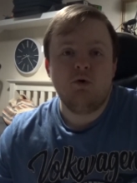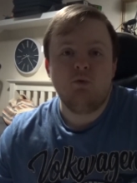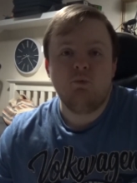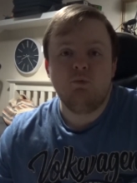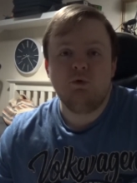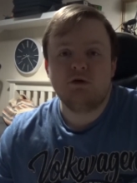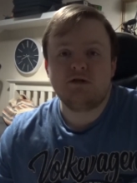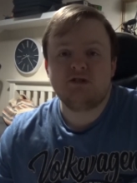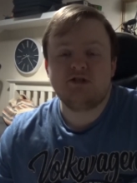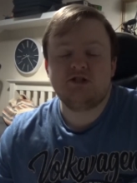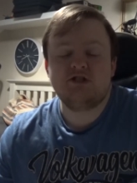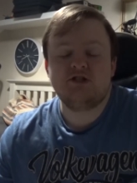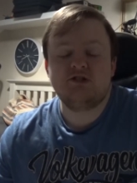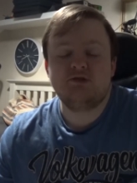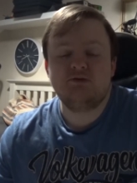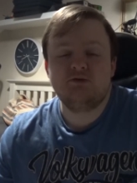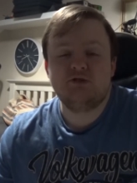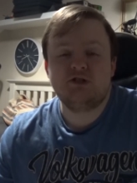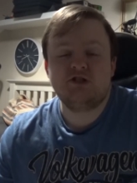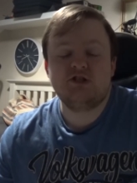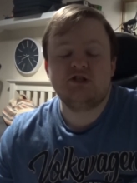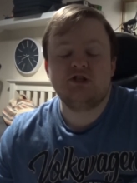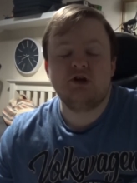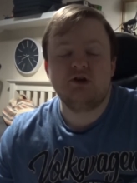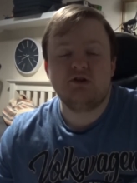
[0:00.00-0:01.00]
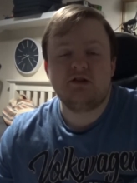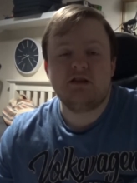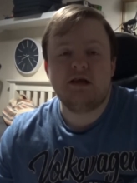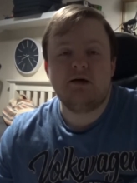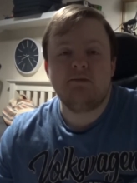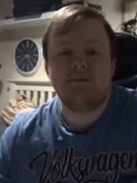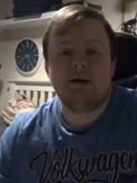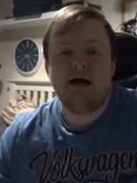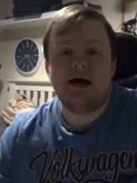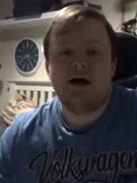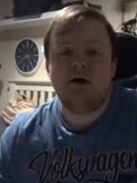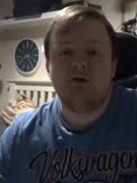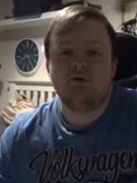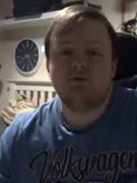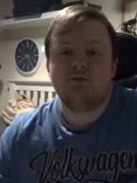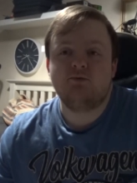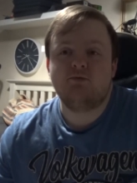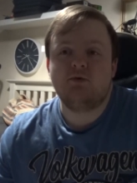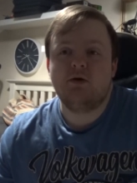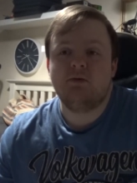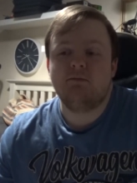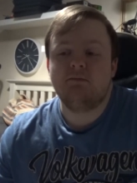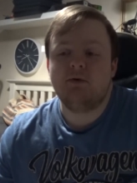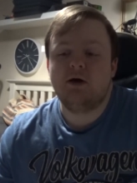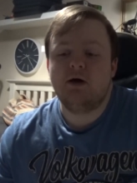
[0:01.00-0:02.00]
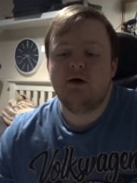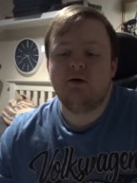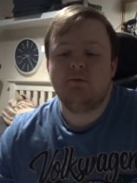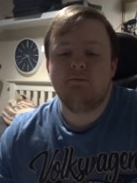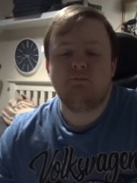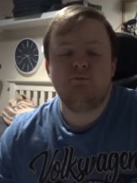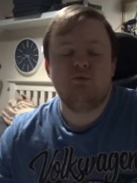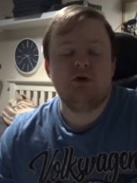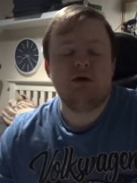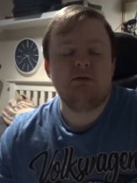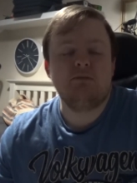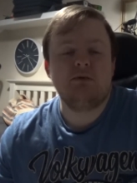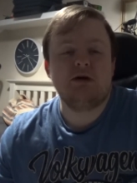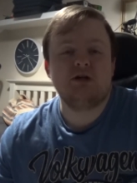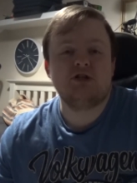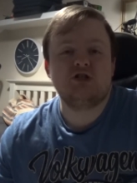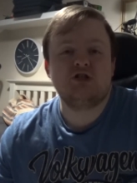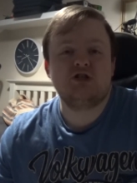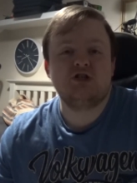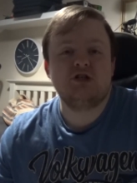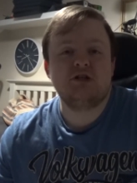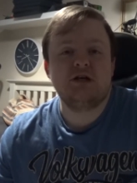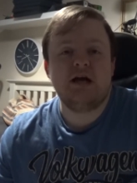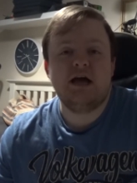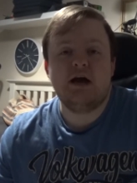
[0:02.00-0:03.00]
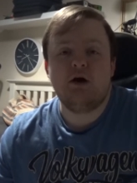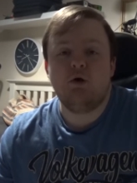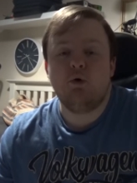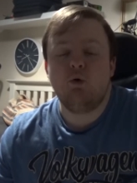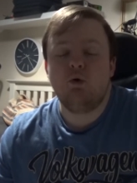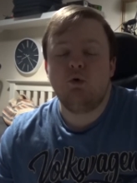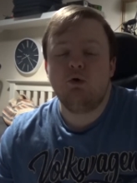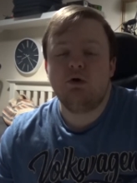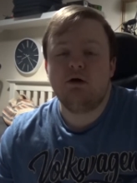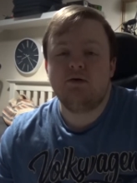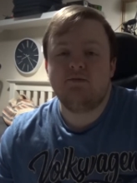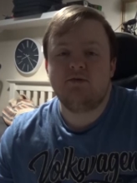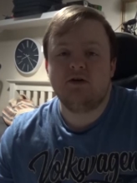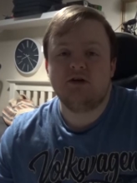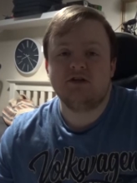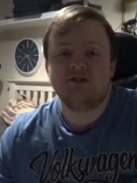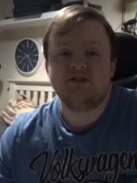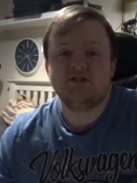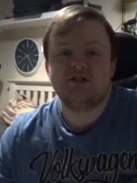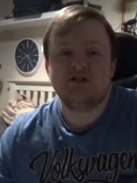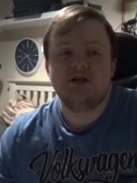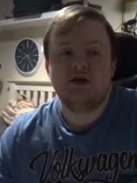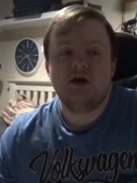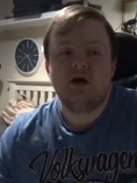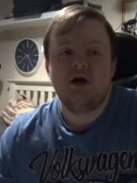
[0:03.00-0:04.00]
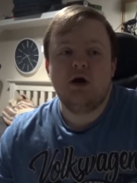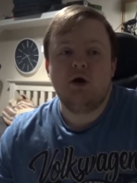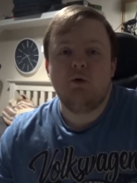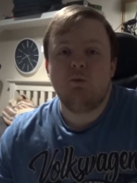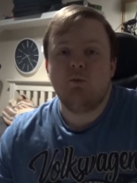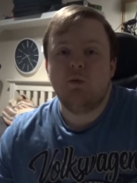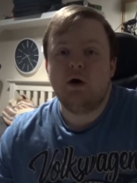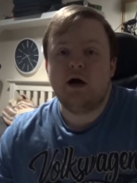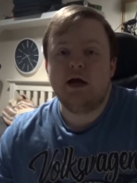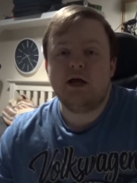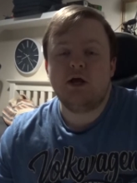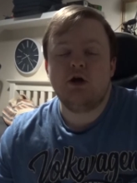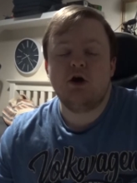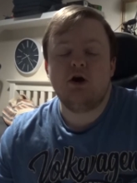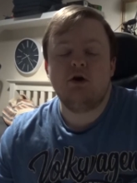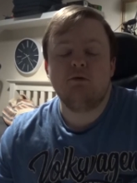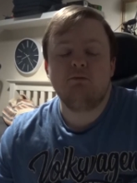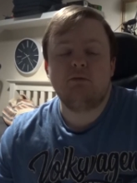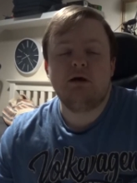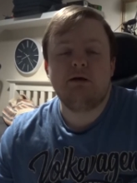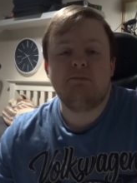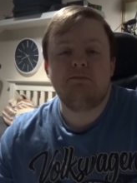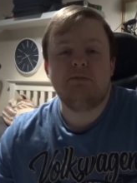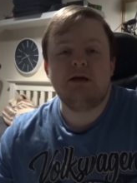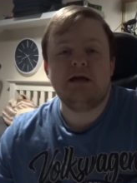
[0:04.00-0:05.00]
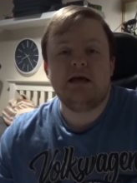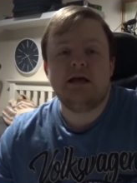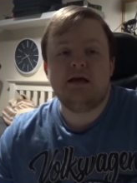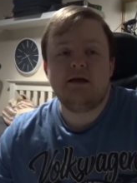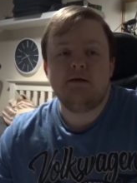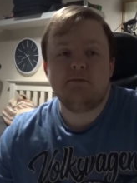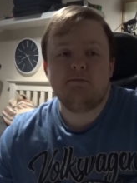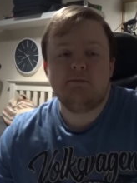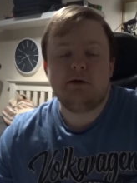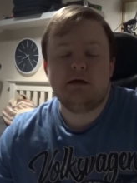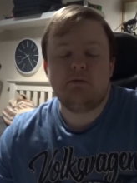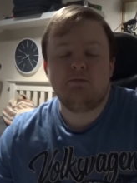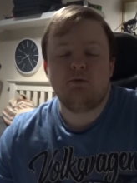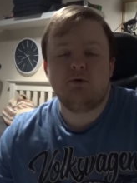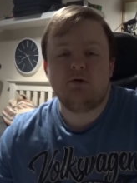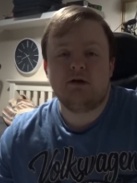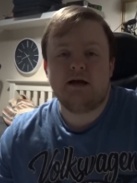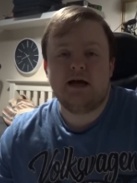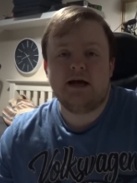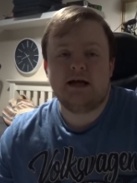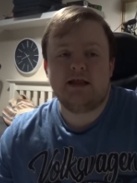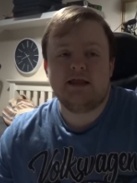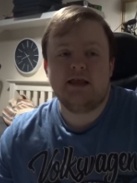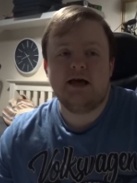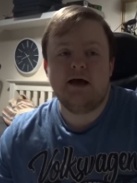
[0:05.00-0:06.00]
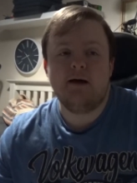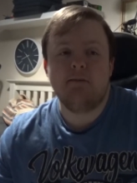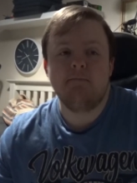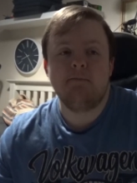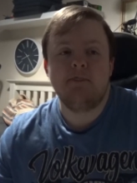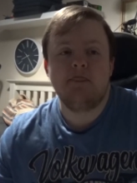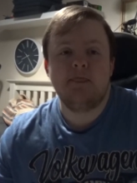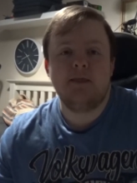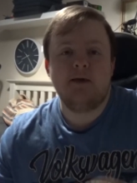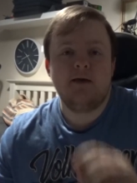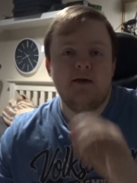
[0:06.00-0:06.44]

what stood them out from uh, pretty much all of us? Why can't we be people like them?